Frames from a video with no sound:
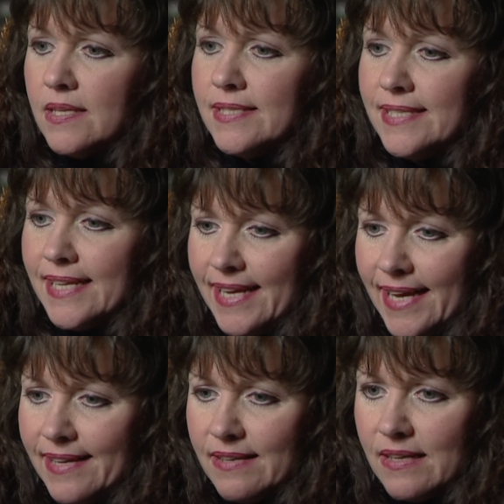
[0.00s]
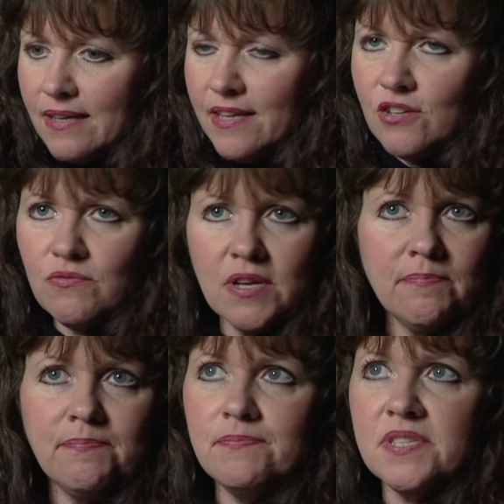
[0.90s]
to get, you know,
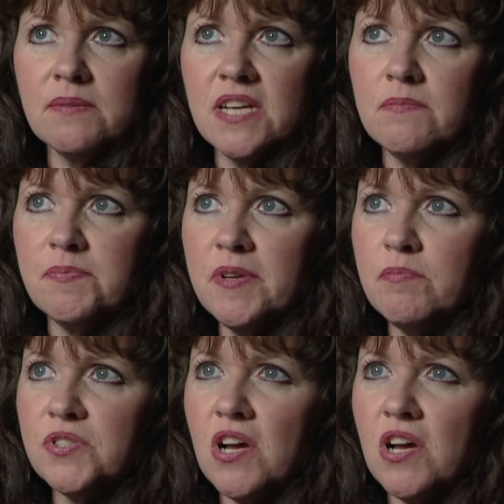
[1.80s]
sometimes people